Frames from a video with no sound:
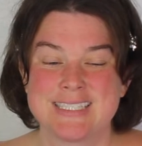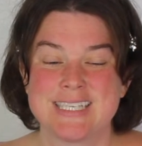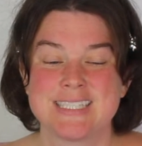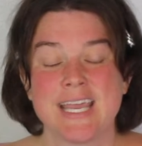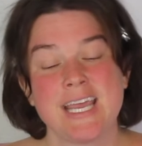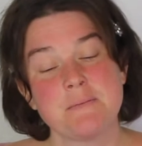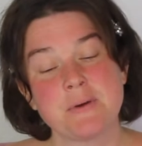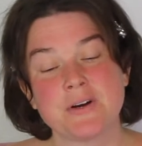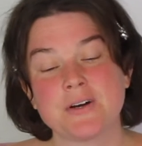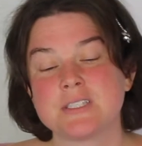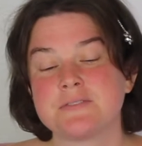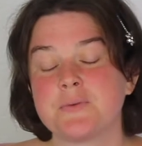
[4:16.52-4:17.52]
says Amber
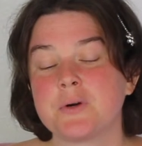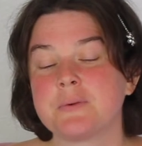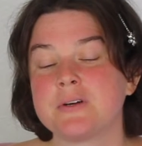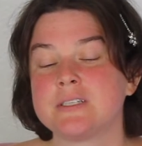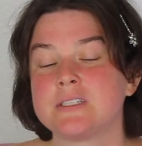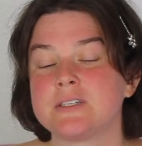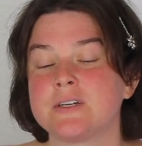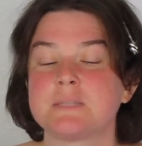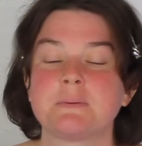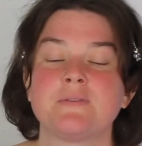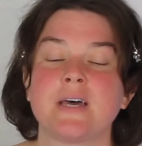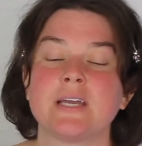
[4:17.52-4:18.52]
Heard's former
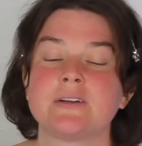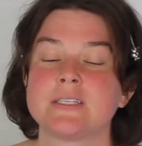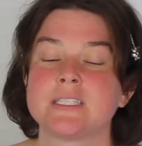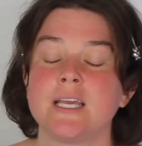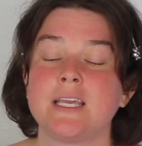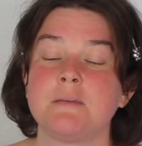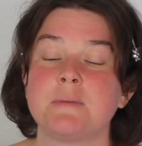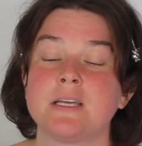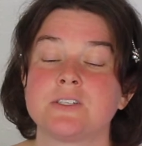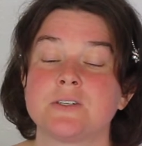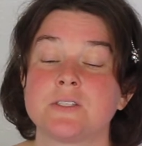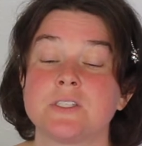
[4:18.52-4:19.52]
insurance provider is taking
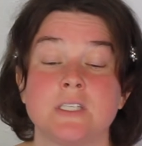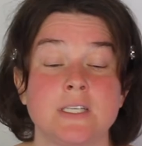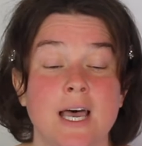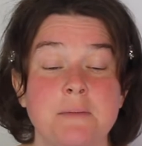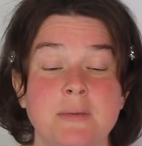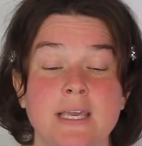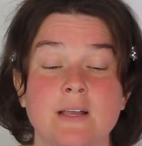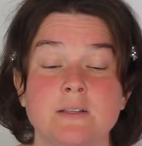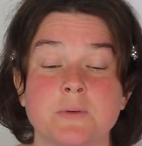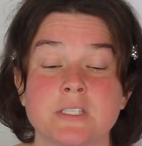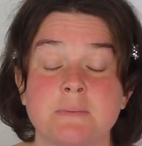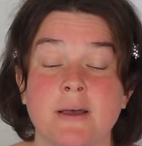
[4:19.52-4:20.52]
measures to not be
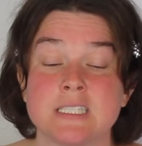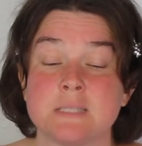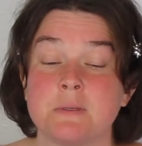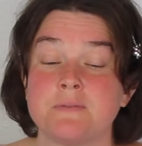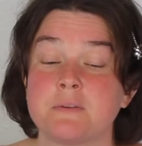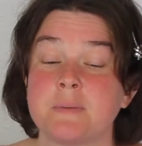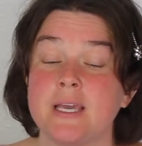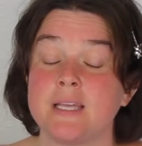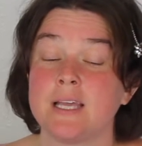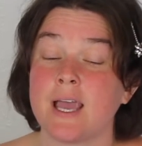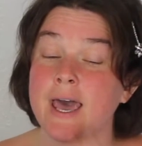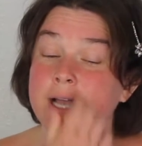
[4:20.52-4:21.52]
held responsible for
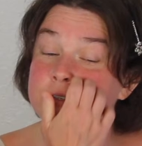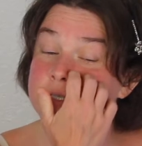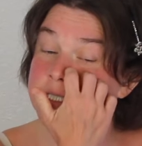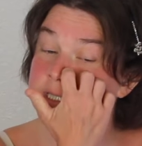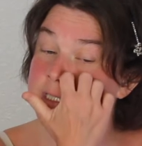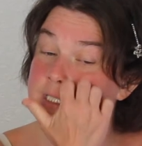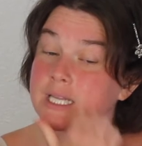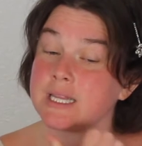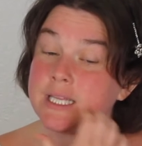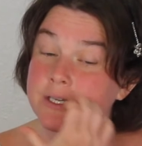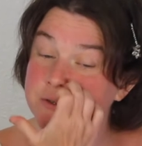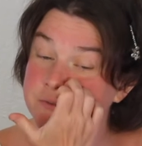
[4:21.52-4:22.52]
paying the actress's
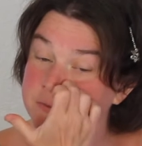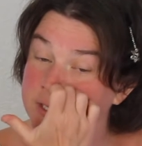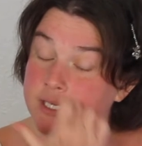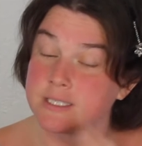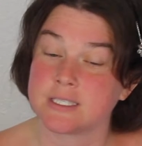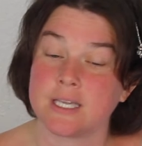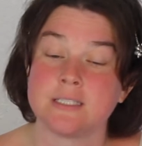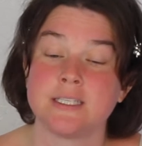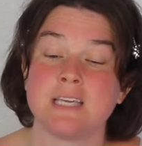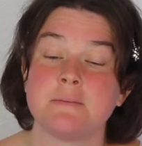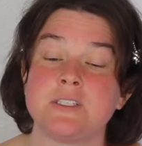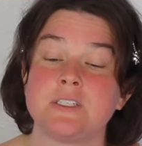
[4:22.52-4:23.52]
legal fees and
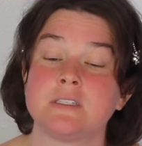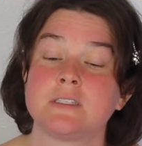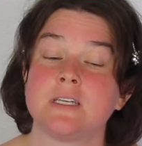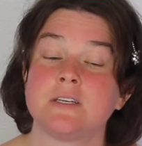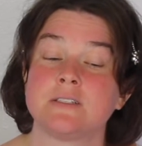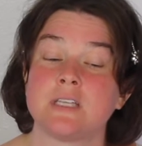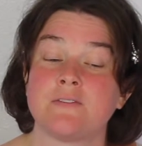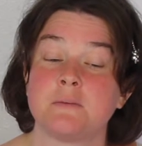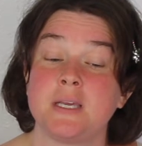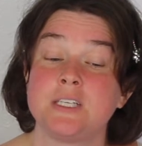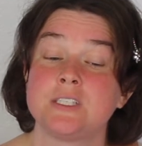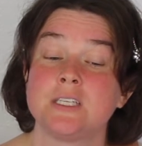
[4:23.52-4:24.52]
damages in her
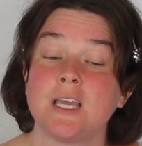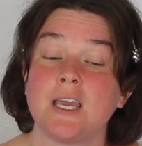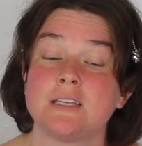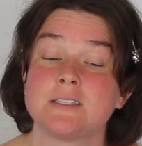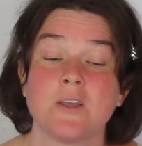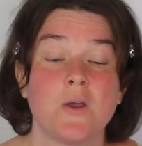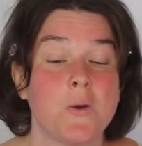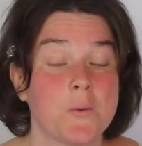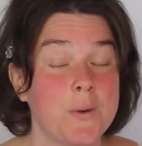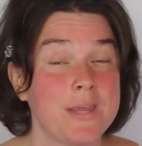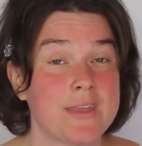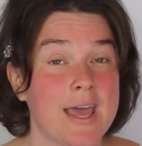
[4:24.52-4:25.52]
defamation case
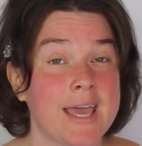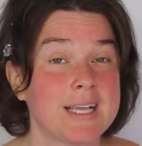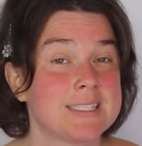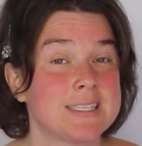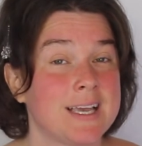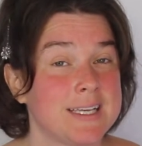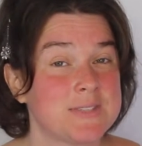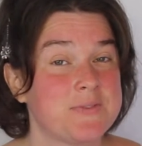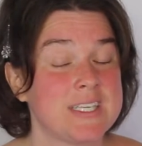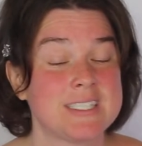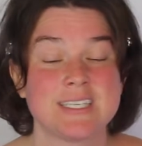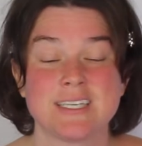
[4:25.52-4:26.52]
with ex
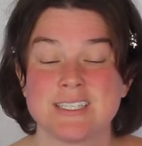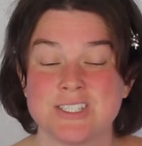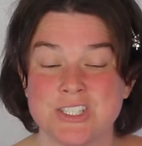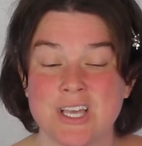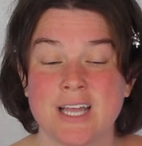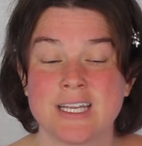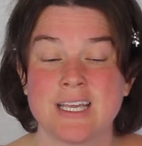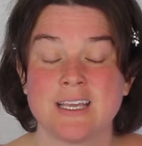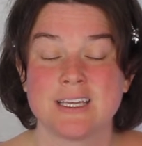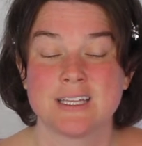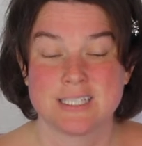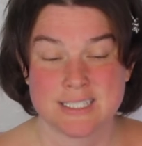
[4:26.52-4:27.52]
husband
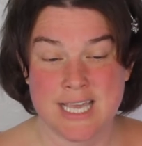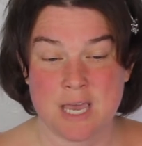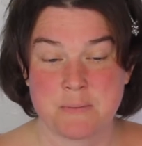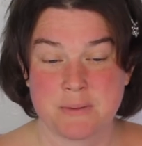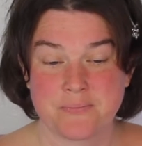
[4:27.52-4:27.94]
Johnny Depp.